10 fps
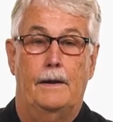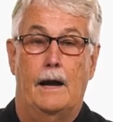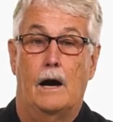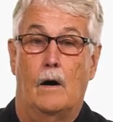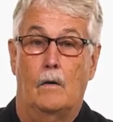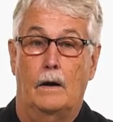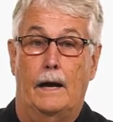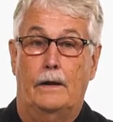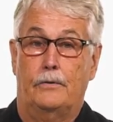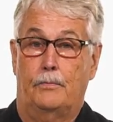now
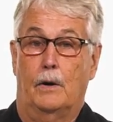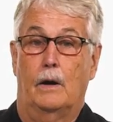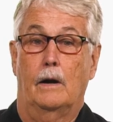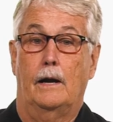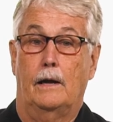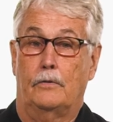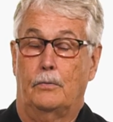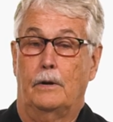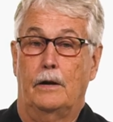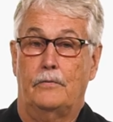as far
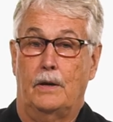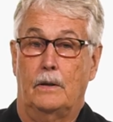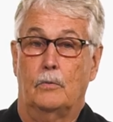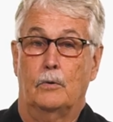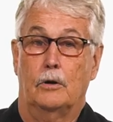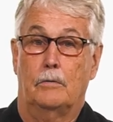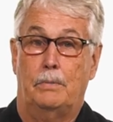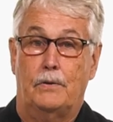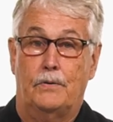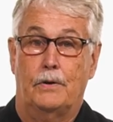as when i say the
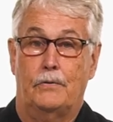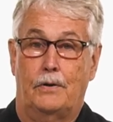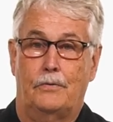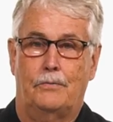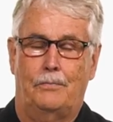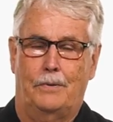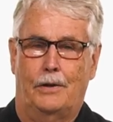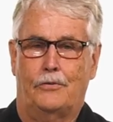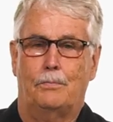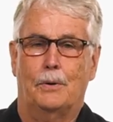word business as, a,
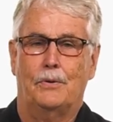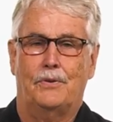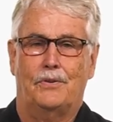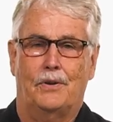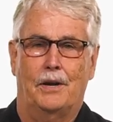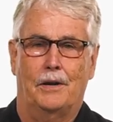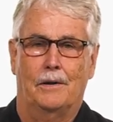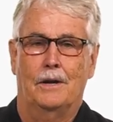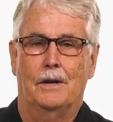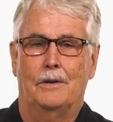as opposed to
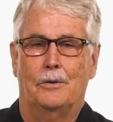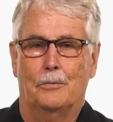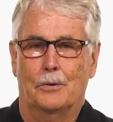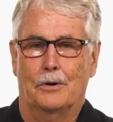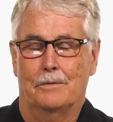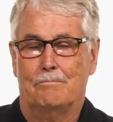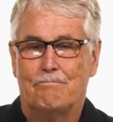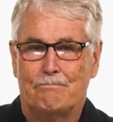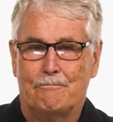saying the word